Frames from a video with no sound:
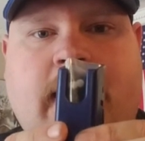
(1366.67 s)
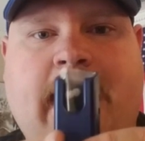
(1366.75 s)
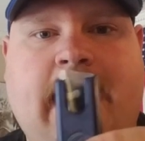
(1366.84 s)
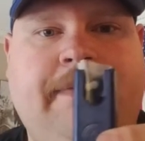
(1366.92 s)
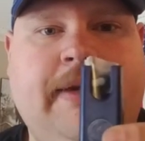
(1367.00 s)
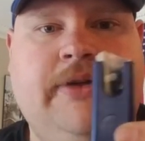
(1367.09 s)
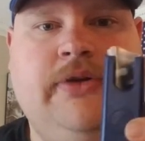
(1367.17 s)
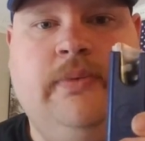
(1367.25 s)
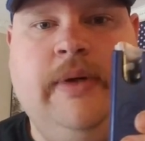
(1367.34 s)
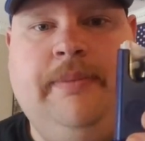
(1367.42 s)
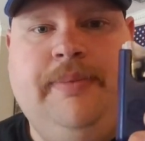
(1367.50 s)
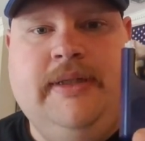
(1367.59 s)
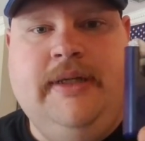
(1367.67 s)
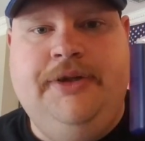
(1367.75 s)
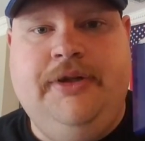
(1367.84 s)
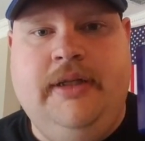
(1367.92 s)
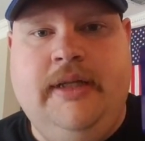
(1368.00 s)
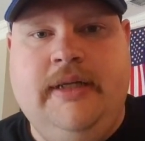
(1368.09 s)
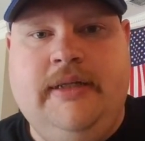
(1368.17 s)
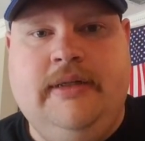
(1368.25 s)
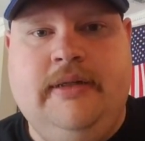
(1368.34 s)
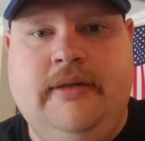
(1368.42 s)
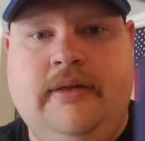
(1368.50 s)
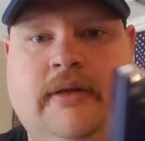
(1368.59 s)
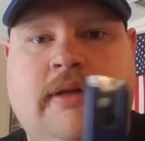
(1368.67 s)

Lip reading: having to reposition this